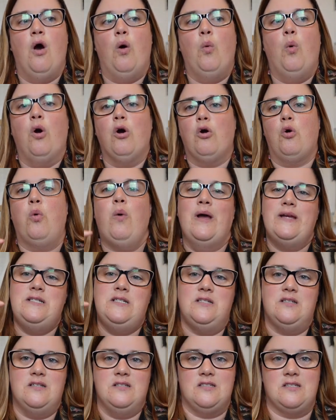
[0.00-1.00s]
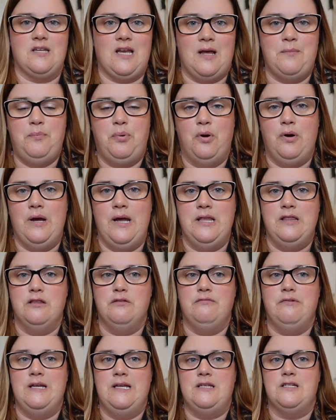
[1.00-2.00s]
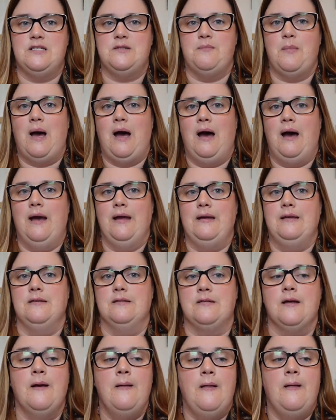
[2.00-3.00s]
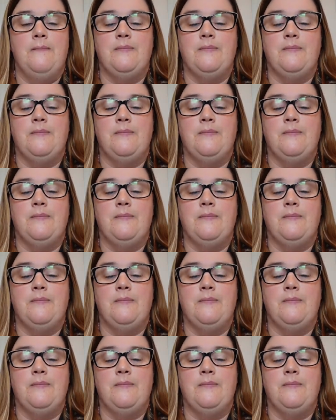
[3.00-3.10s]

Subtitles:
What questions had I put in the reader's mind?